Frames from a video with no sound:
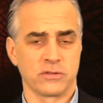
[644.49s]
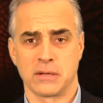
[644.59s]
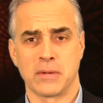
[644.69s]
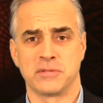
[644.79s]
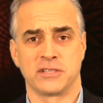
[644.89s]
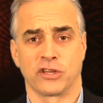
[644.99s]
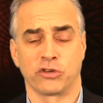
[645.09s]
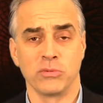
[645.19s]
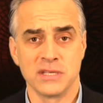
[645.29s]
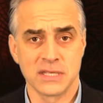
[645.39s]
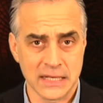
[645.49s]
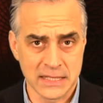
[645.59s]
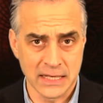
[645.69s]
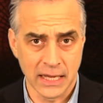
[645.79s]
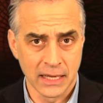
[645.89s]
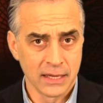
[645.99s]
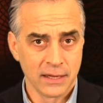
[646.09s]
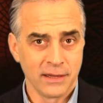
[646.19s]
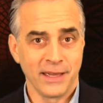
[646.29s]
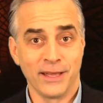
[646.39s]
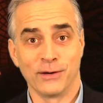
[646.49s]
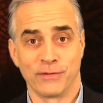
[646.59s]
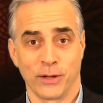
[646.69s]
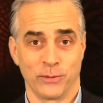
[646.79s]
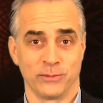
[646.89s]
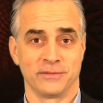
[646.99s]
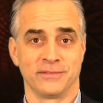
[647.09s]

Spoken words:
to sometimes as a 360 interview